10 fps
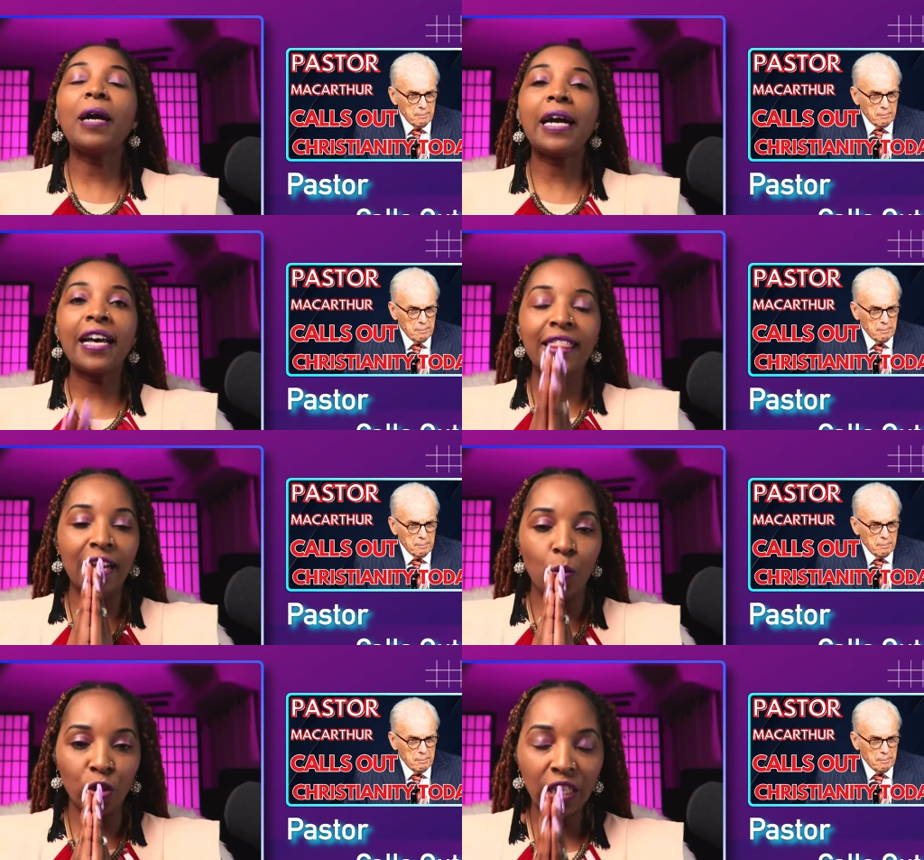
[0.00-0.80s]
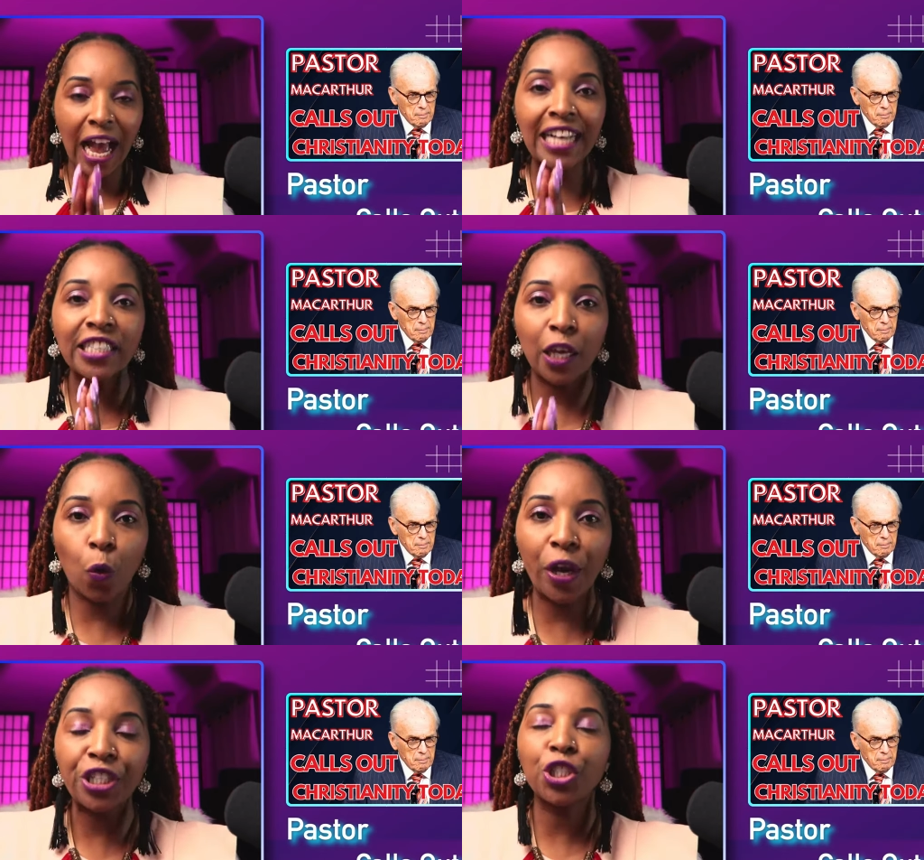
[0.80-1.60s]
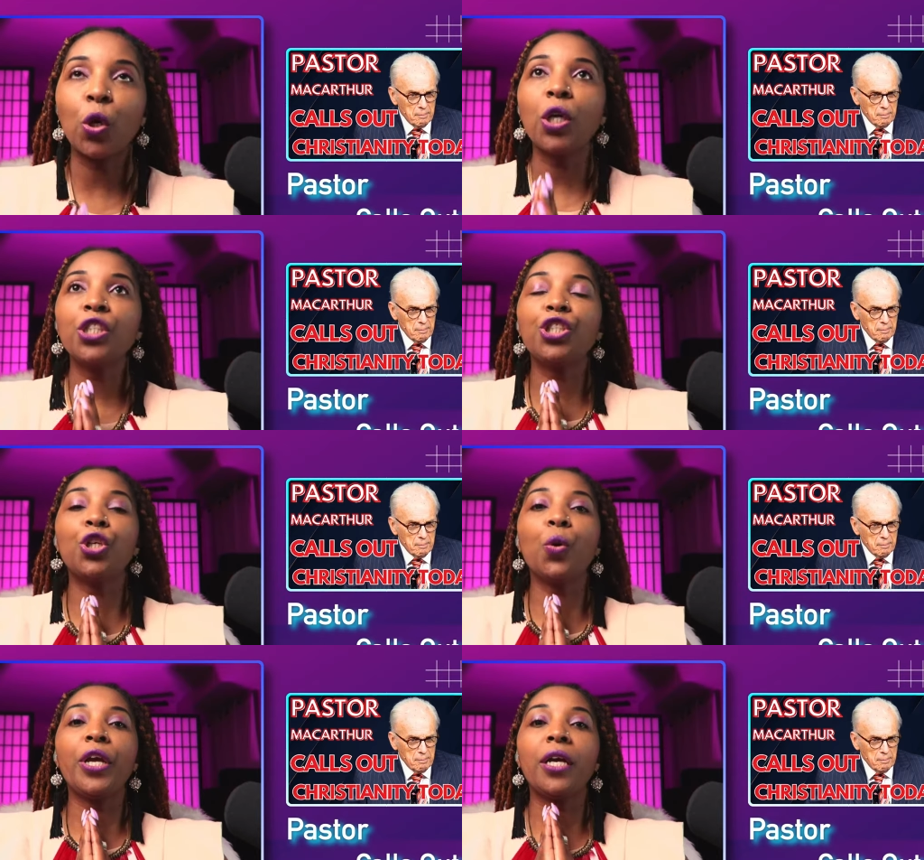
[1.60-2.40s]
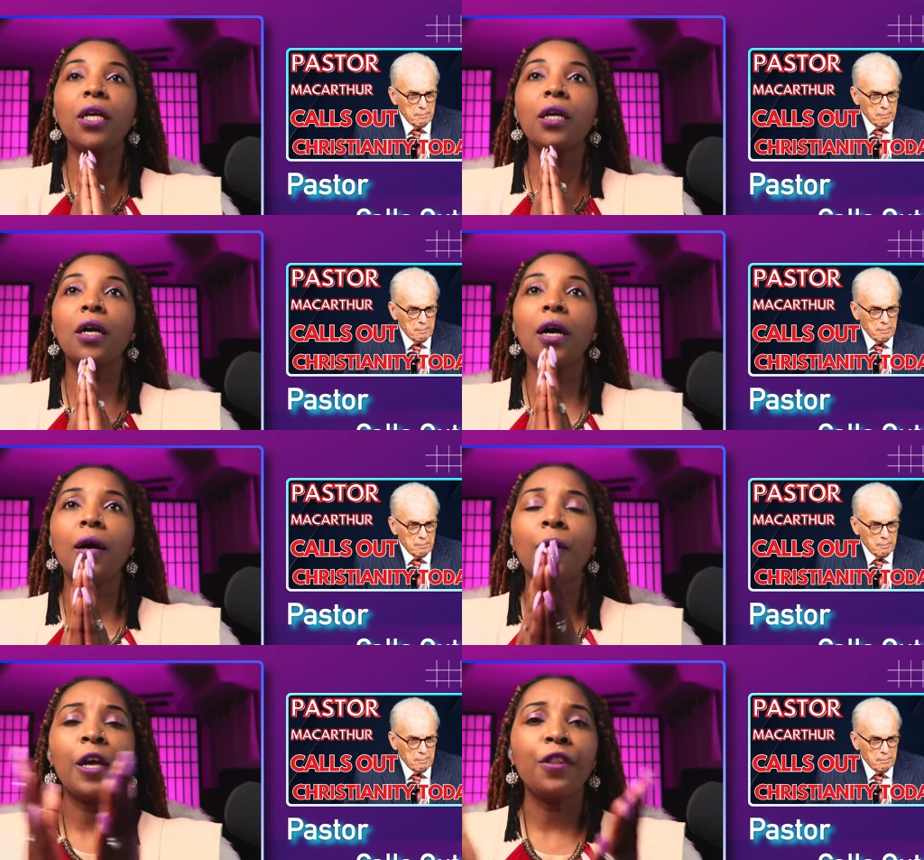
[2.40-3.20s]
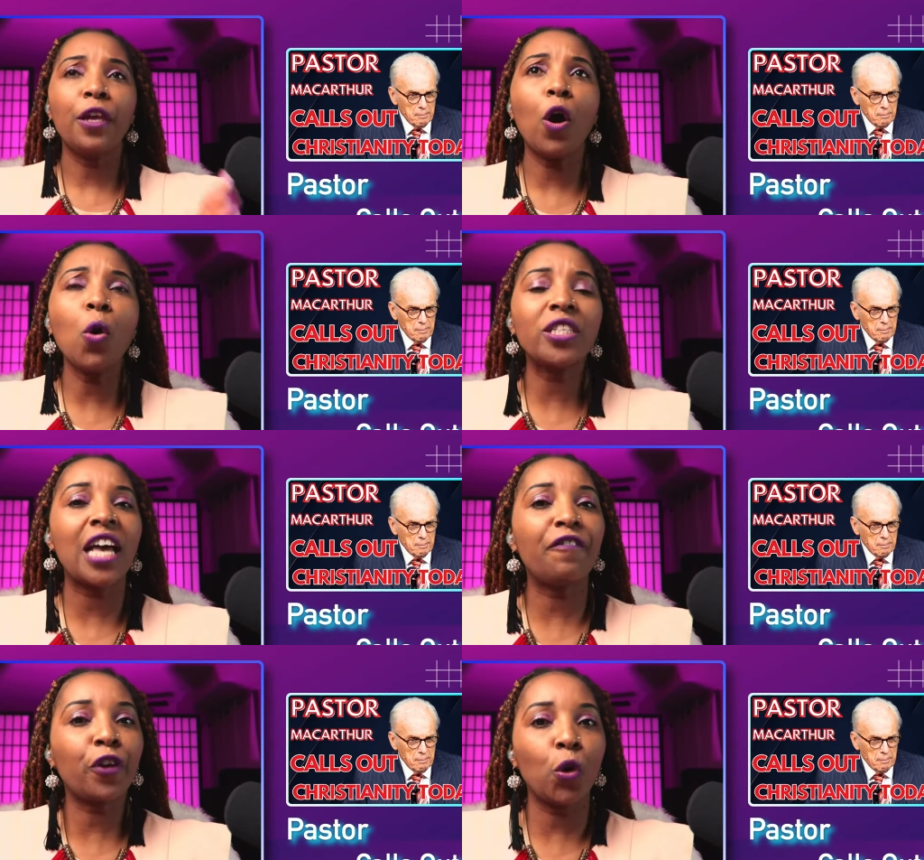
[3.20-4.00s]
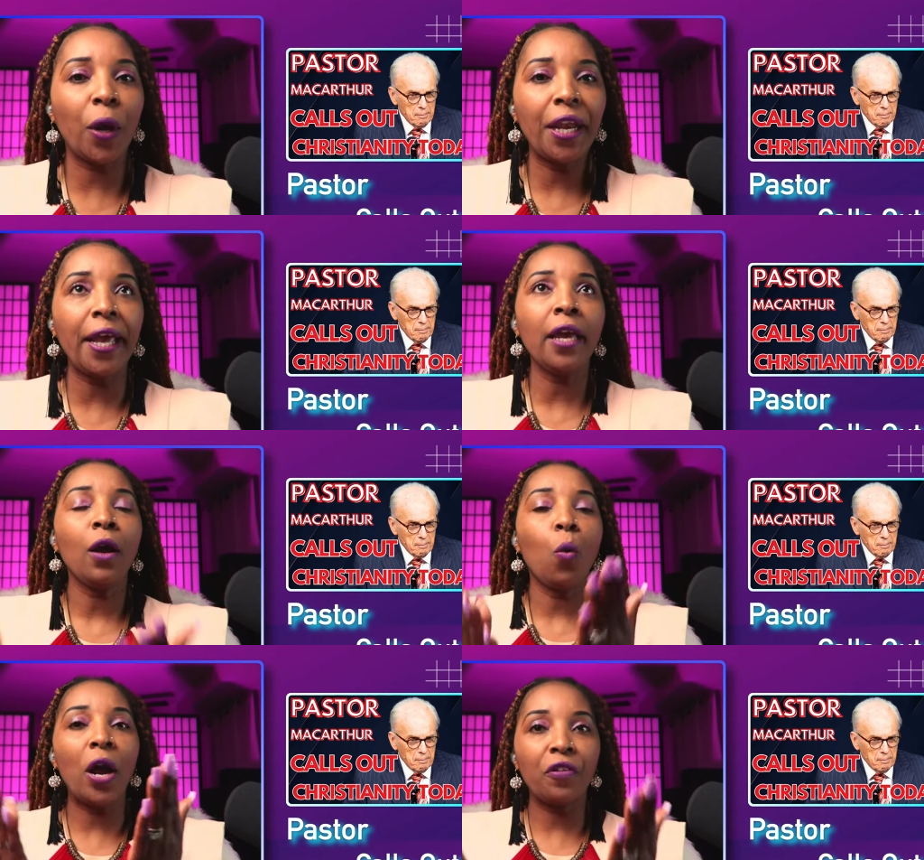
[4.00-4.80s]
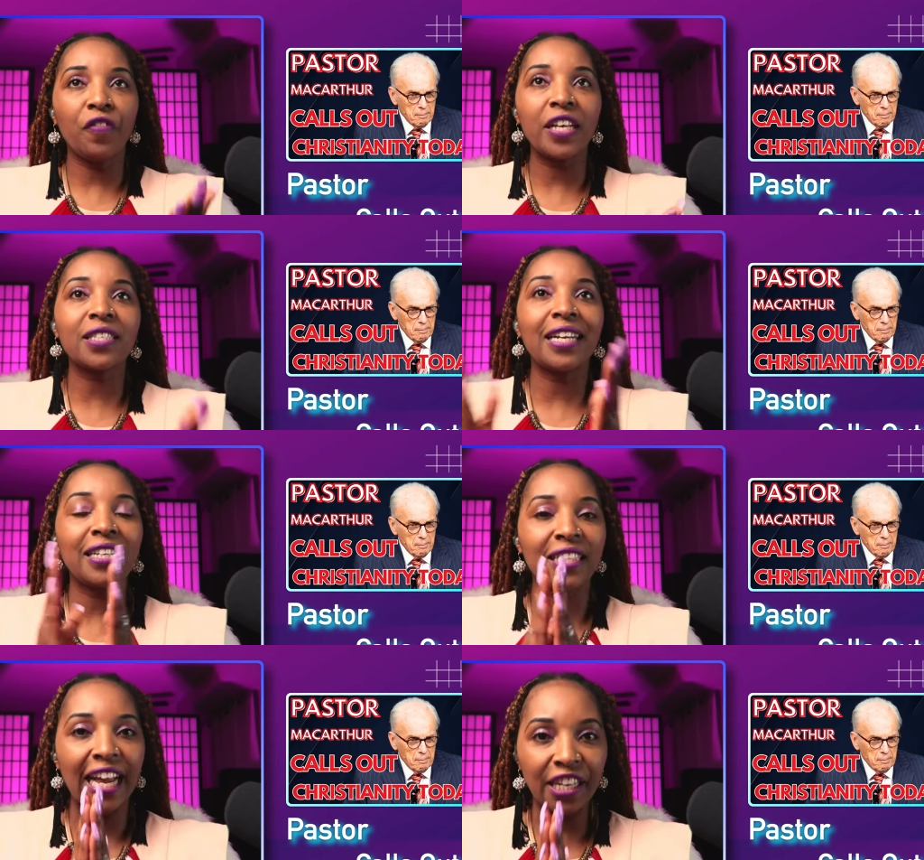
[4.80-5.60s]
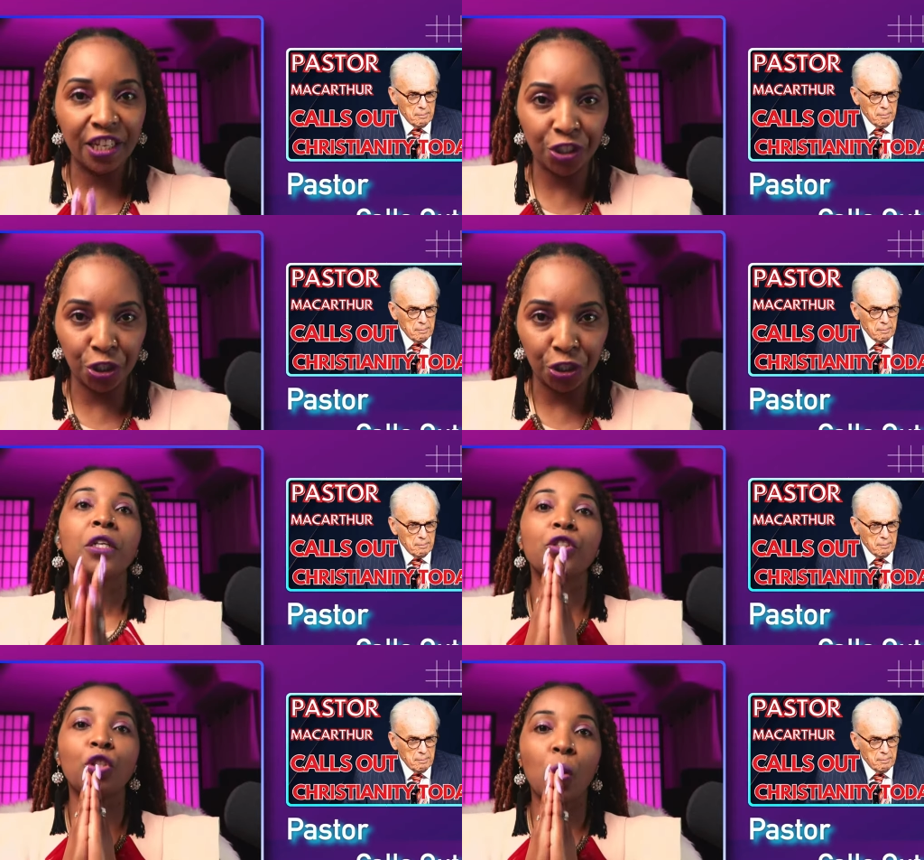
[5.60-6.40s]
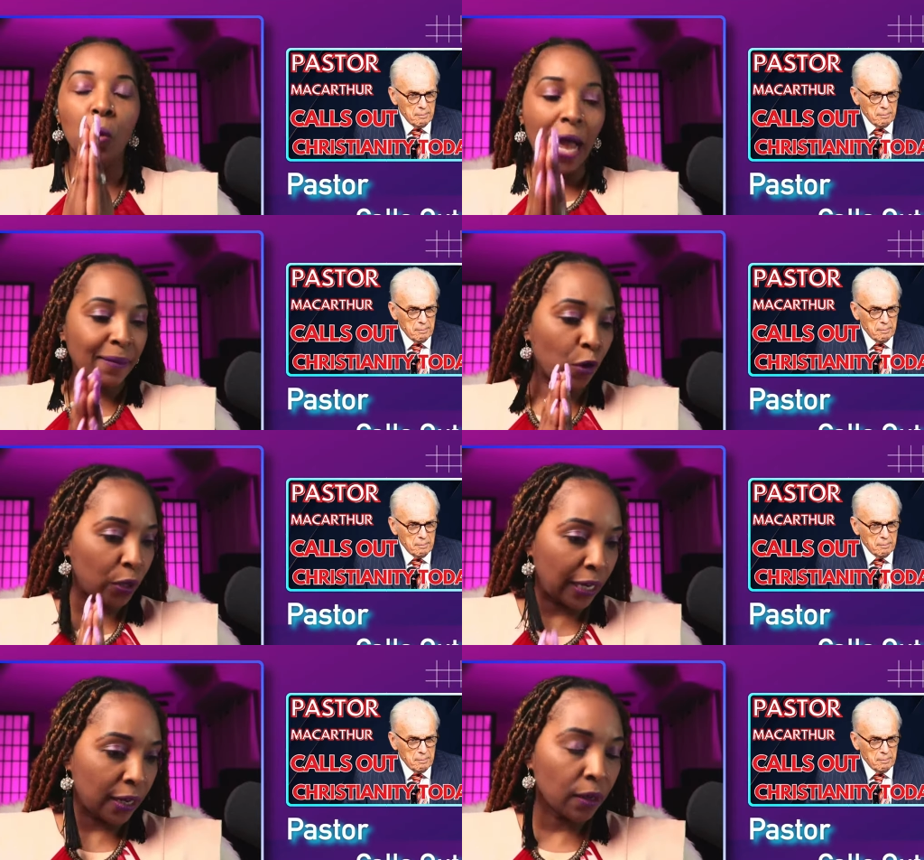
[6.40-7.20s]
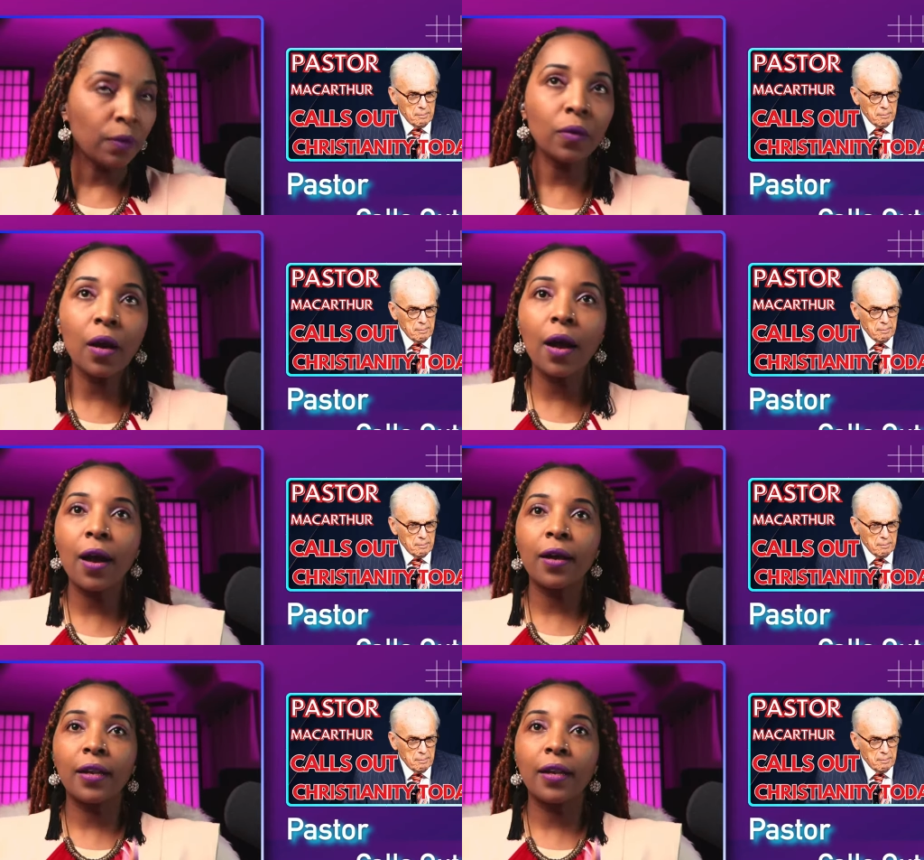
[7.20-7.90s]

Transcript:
Speaker 1: MacArthur was asked ask a question during, uh, they always have Q&A one of their Sundays at their church. So I'm gonna, uh,